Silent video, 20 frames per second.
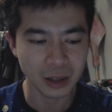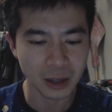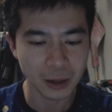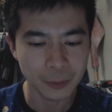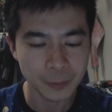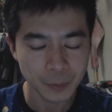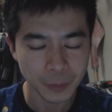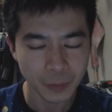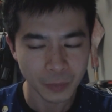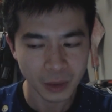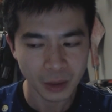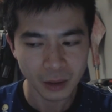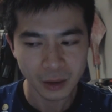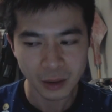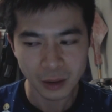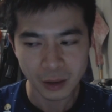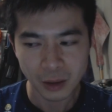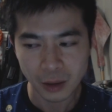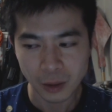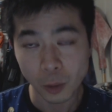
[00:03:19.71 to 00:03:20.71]
that,
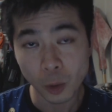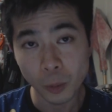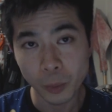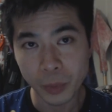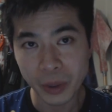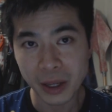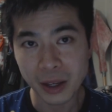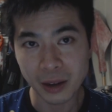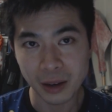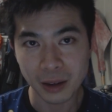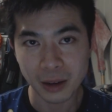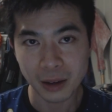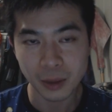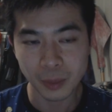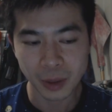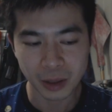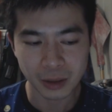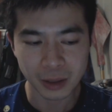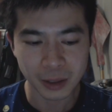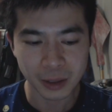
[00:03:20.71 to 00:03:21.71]
or bigger
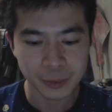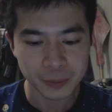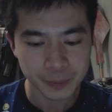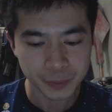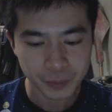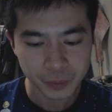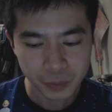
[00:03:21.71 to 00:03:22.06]
apparently.